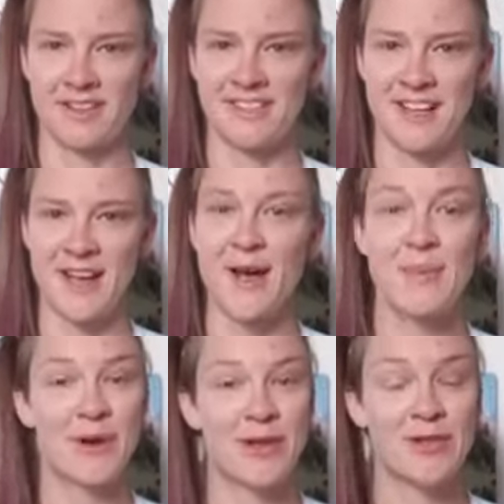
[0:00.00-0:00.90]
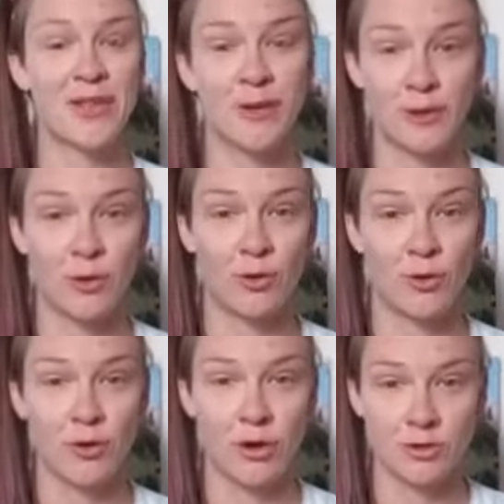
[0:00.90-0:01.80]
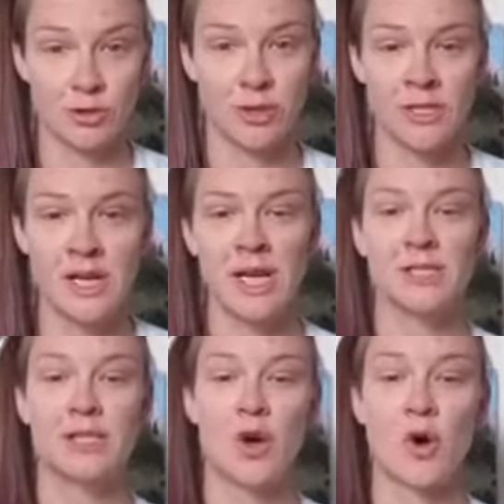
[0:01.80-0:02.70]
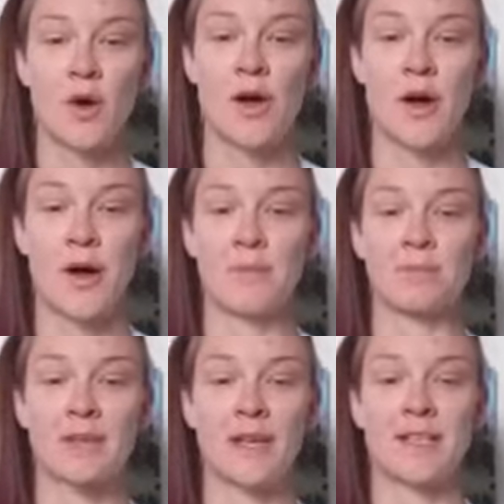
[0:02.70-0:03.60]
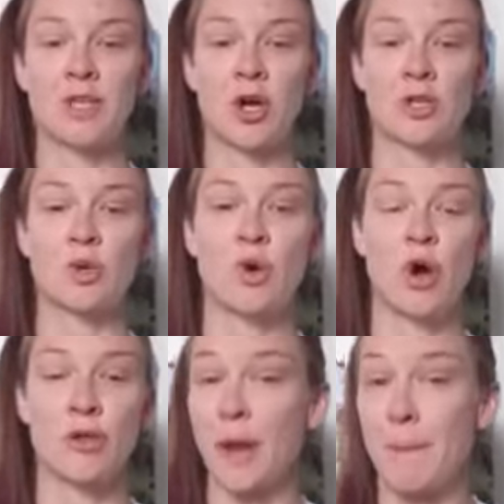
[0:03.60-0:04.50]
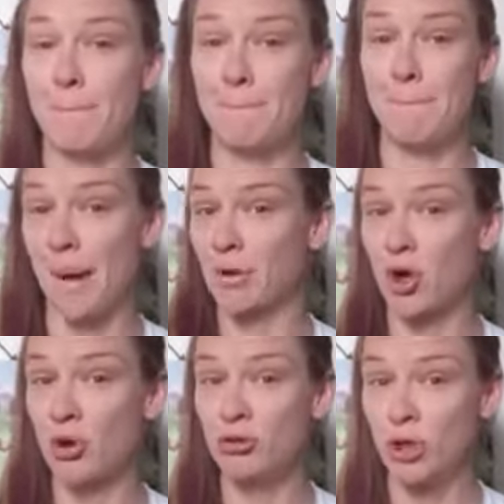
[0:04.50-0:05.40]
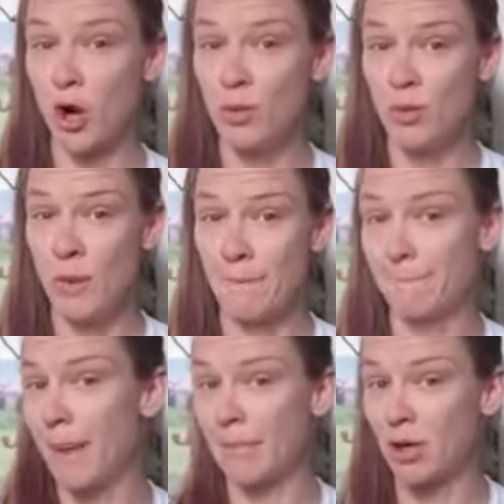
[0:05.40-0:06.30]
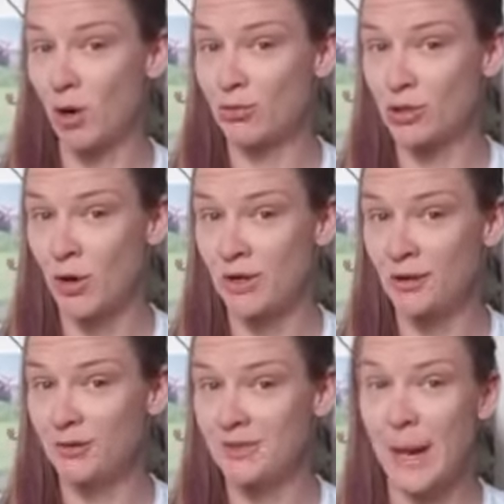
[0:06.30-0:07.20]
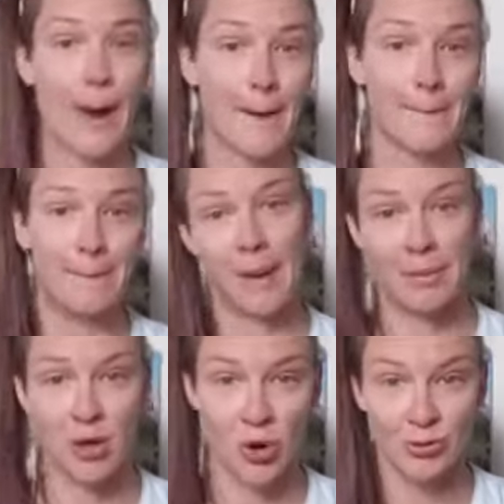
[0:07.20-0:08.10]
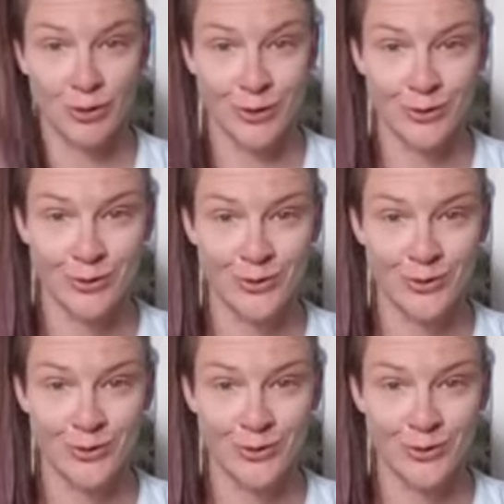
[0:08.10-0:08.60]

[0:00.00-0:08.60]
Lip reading: to say it, but the local cultures. So it's also called the Babakoto. Babakoto. Can you say Babakoto?